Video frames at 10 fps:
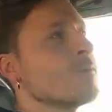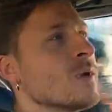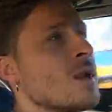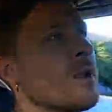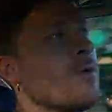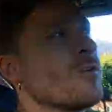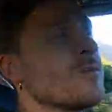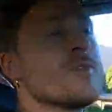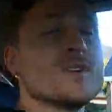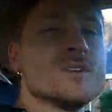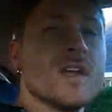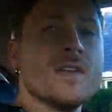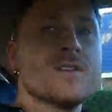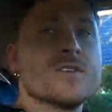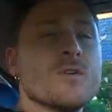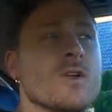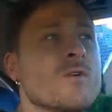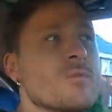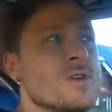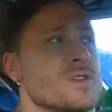with a low compression engine, so
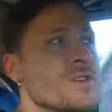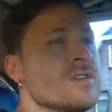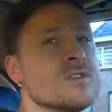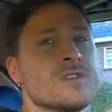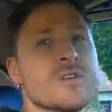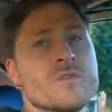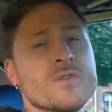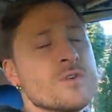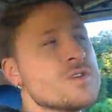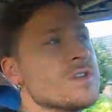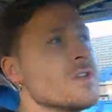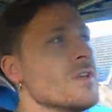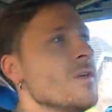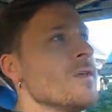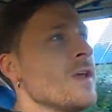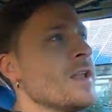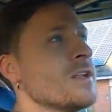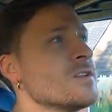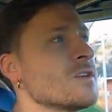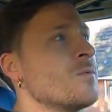low emissions version, and
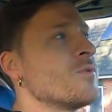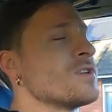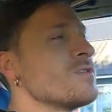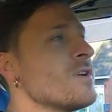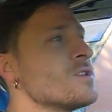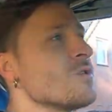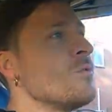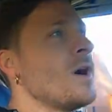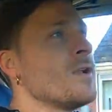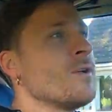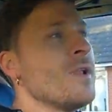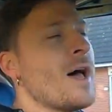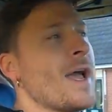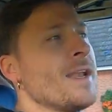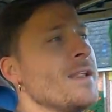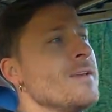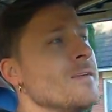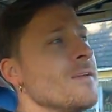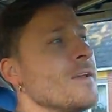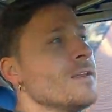it has a compression ratio of 1:9,
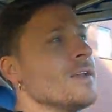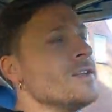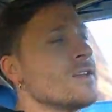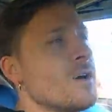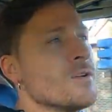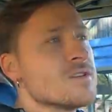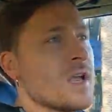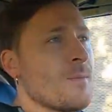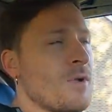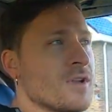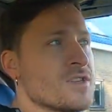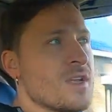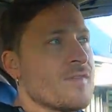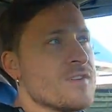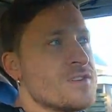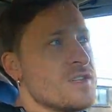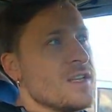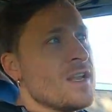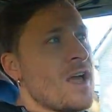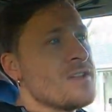and the engine code is
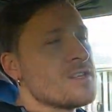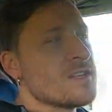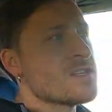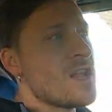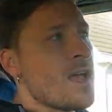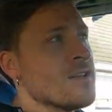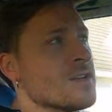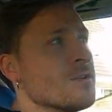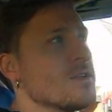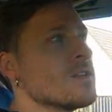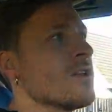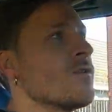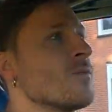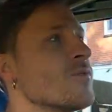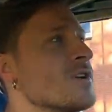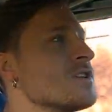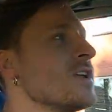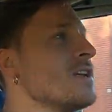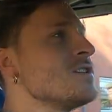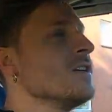M117969, so that's a low compression
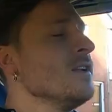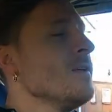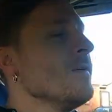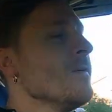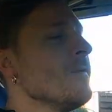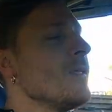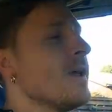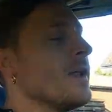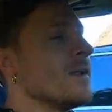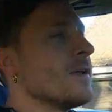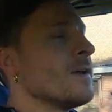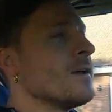engine. And